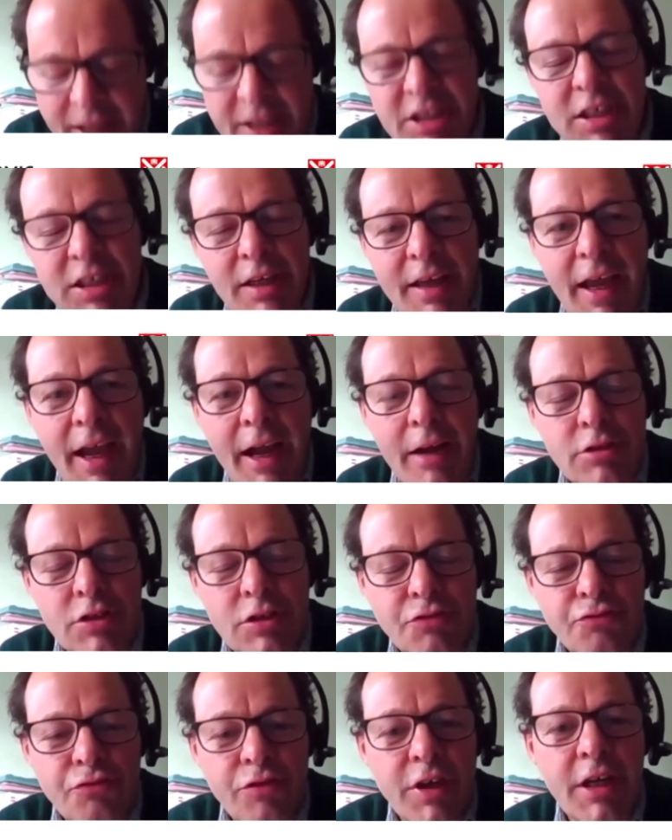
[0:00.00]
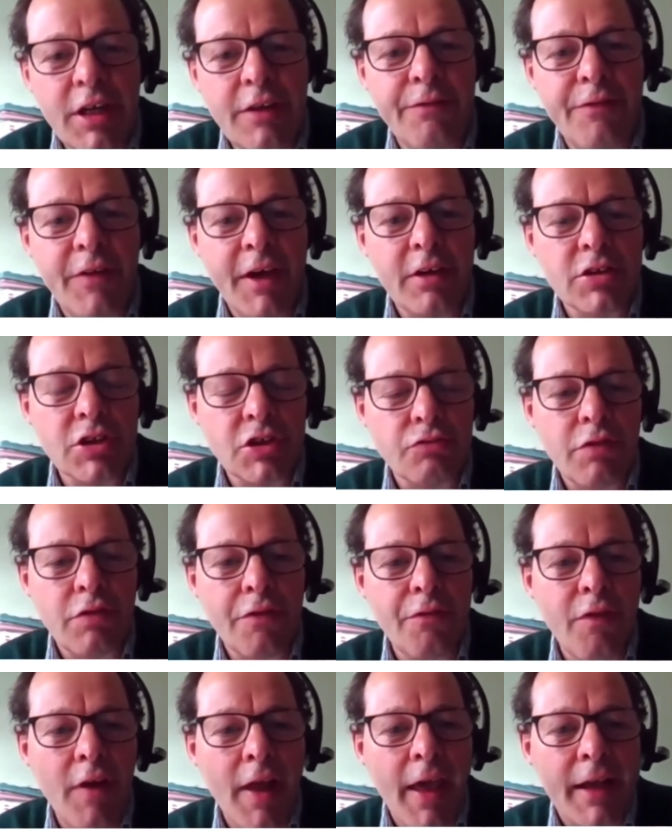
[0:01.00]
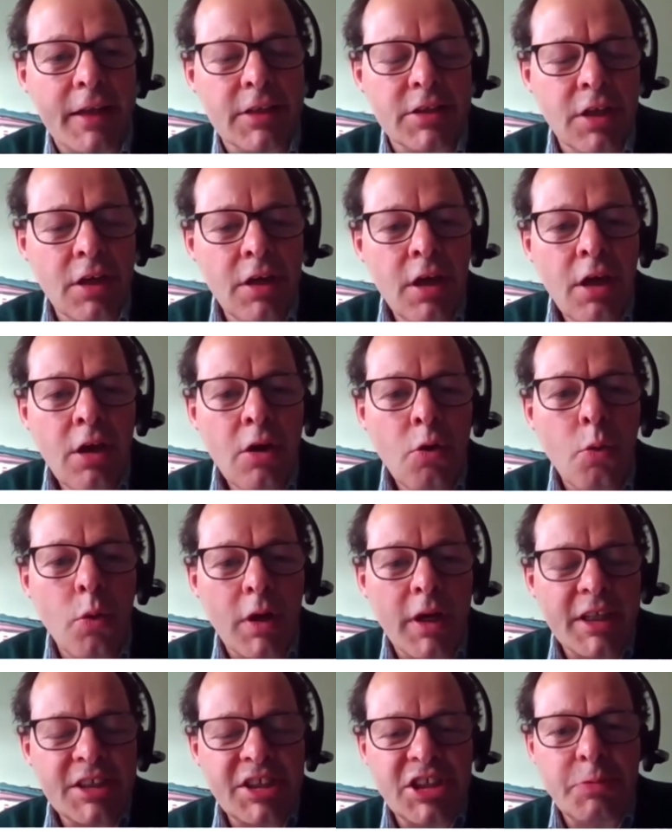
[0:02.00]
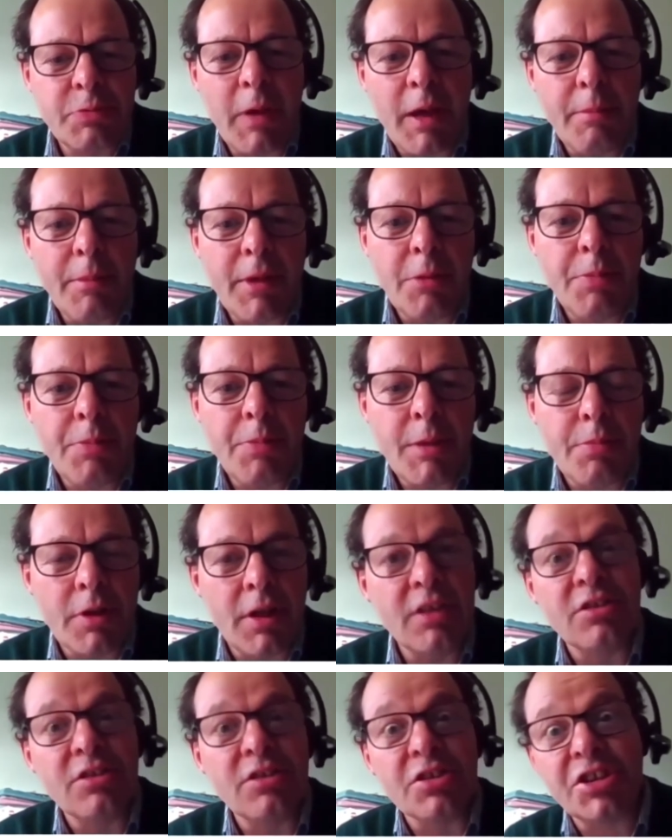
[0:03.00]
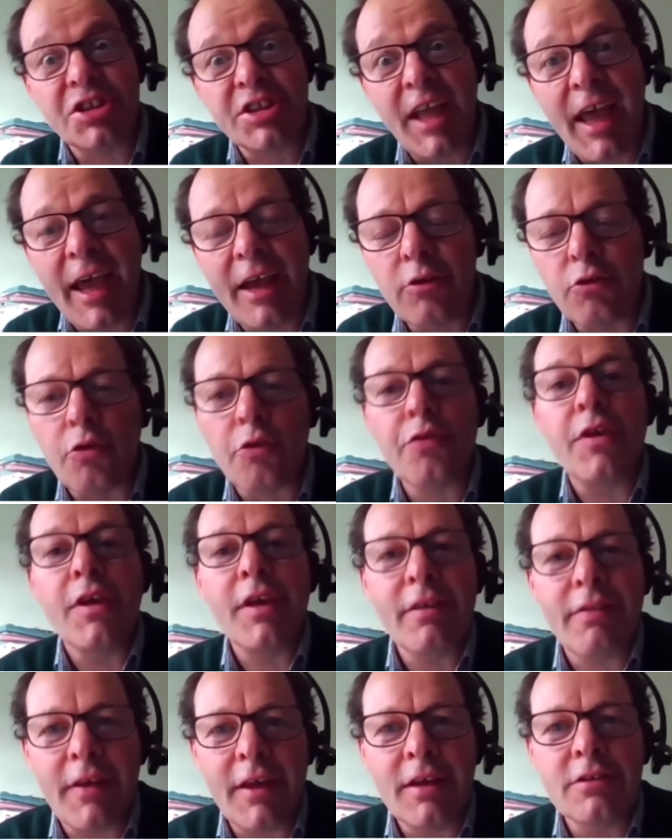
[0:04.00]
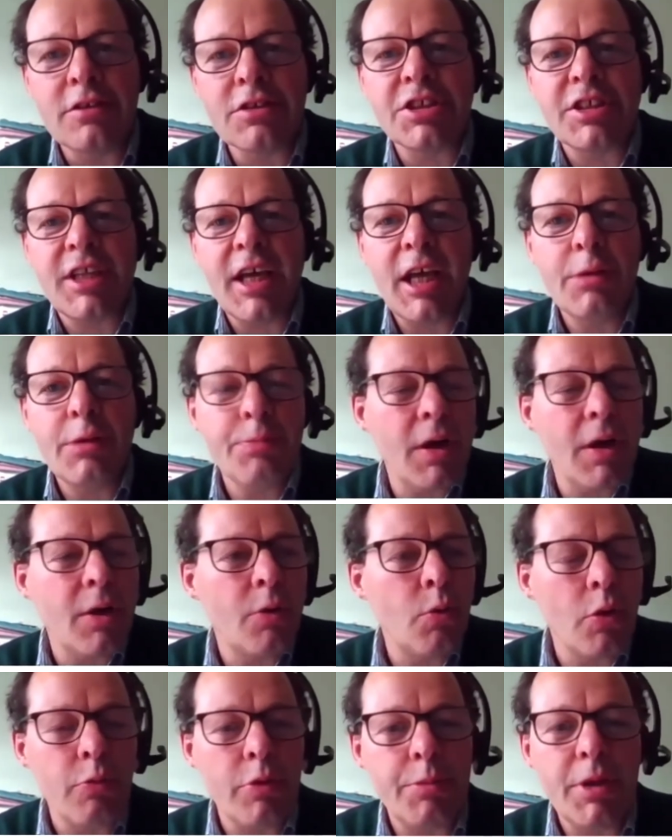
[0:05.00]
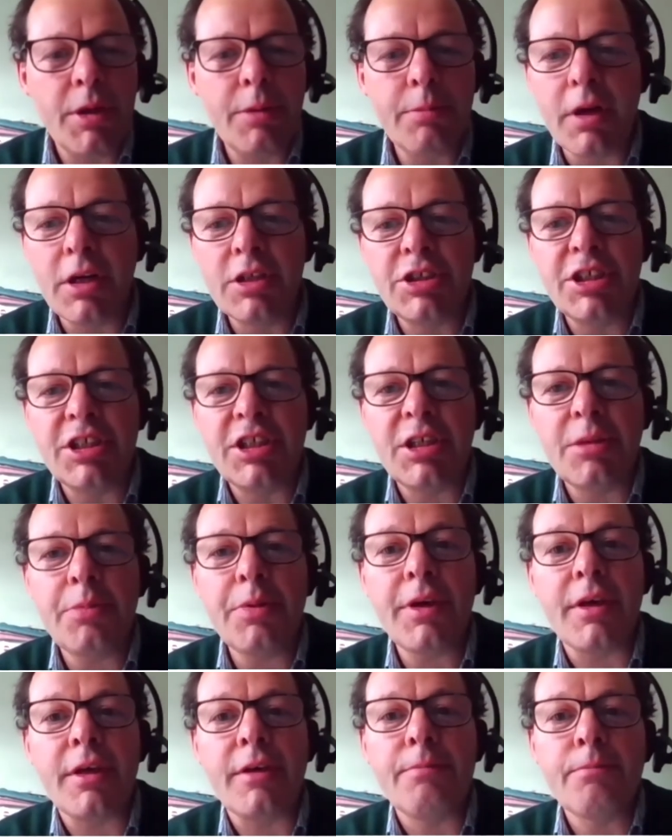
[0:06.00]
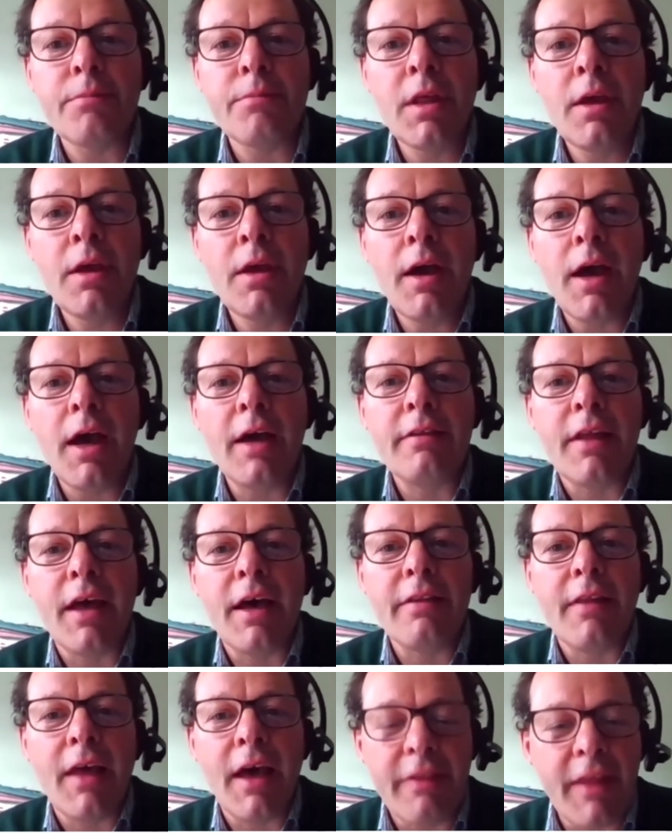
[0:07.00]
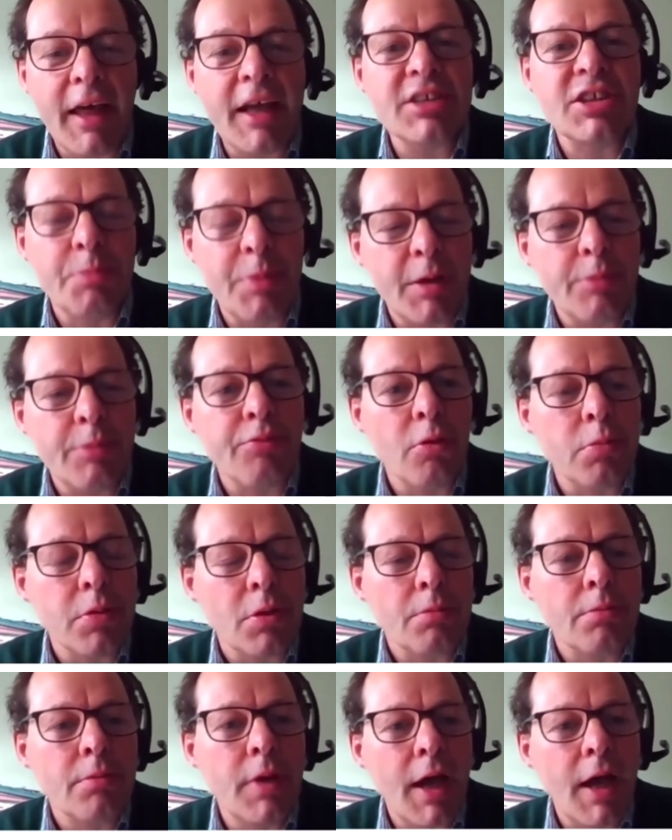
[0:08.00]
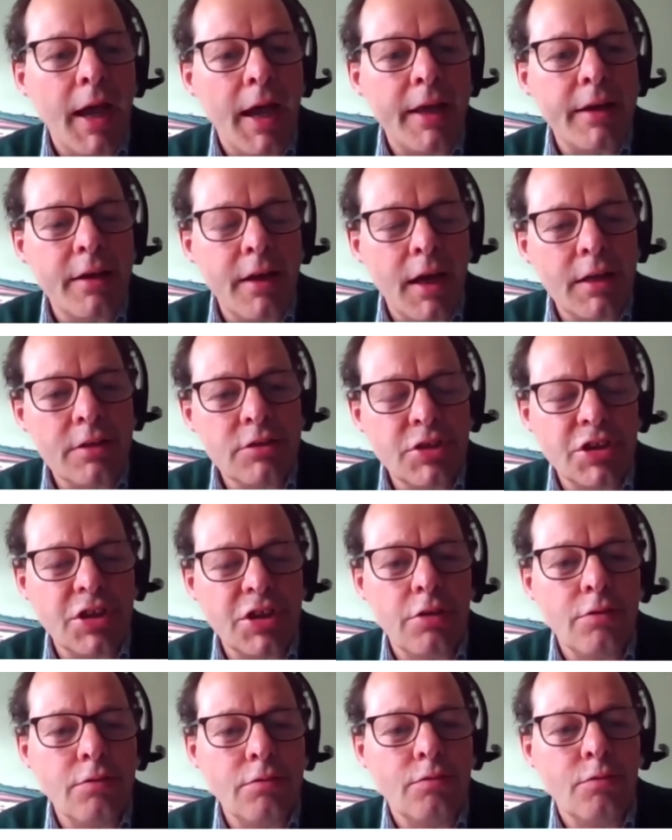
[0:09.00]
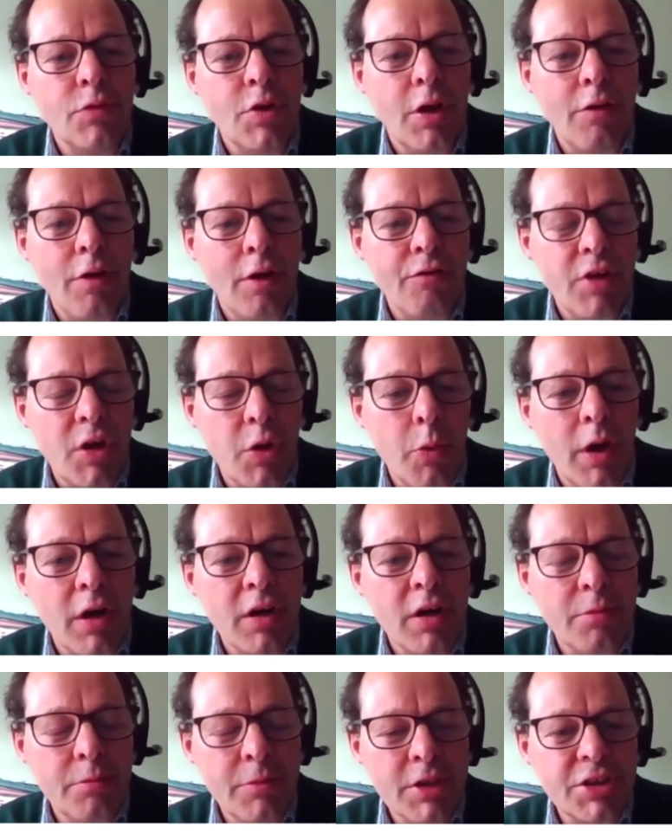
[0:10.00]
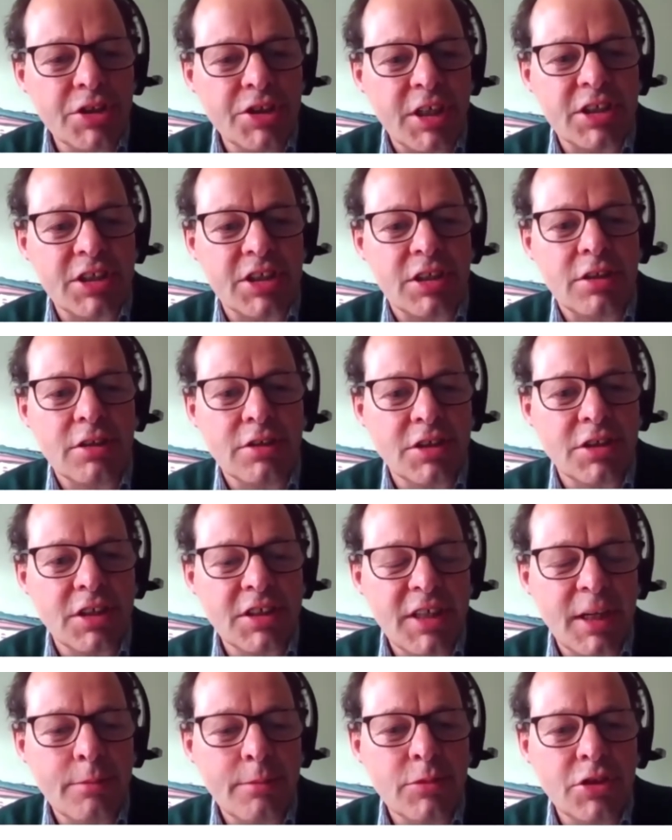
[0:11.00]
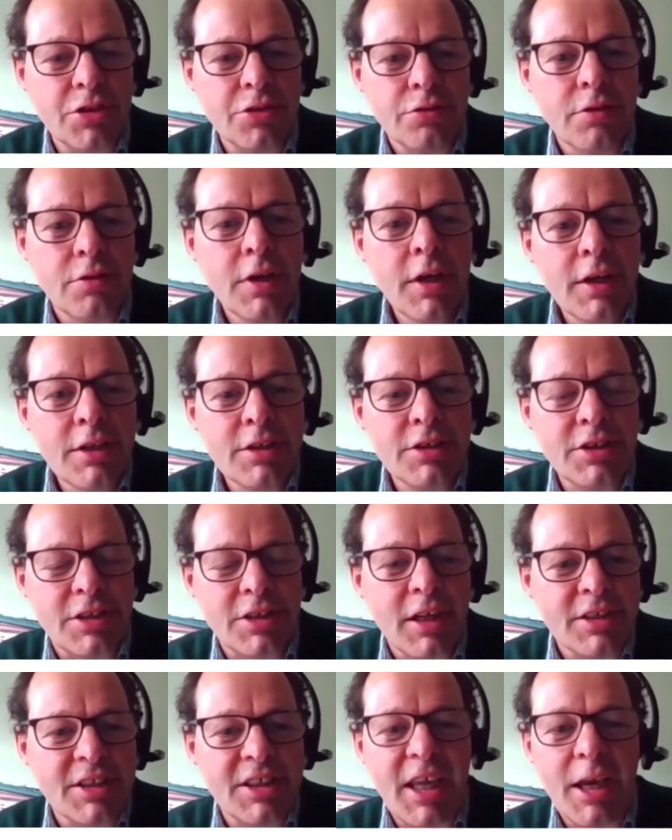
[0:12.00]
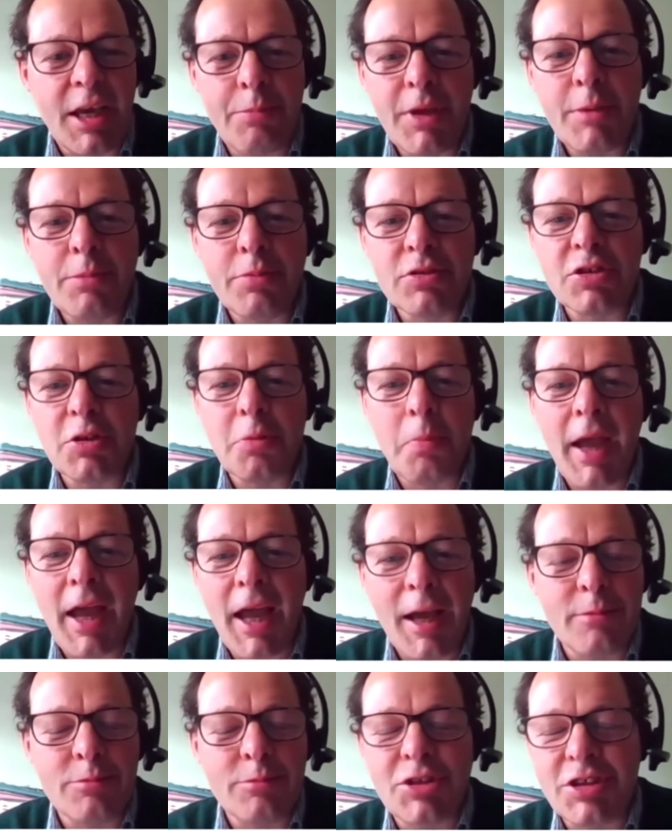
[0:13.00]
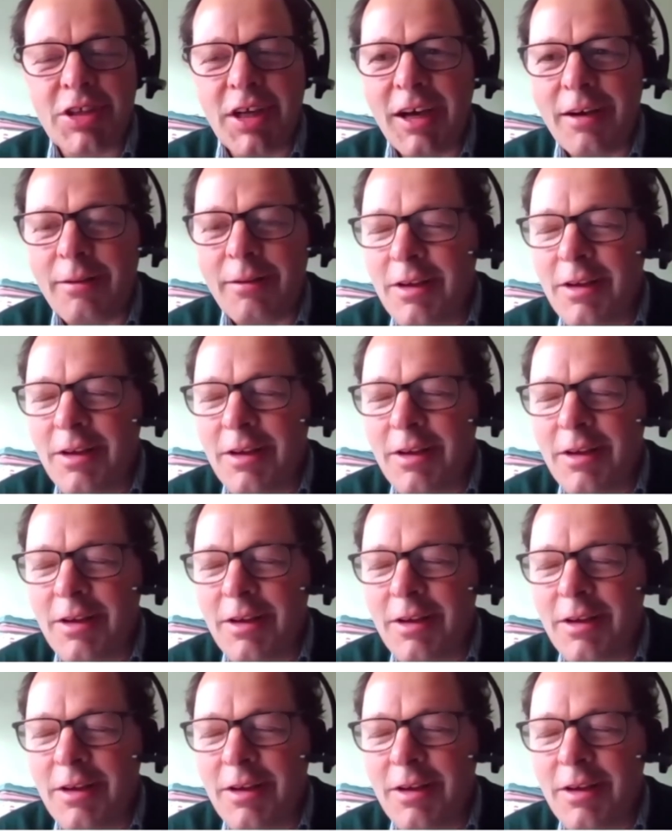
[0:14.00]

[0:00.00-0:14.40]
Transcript: national accounts really fail to reflect what I suspect many people understand or think they understand by what we mean by GDP. And that's a big problem. And so, you know, I really welcome this session as an attempt to start to get people to perhaps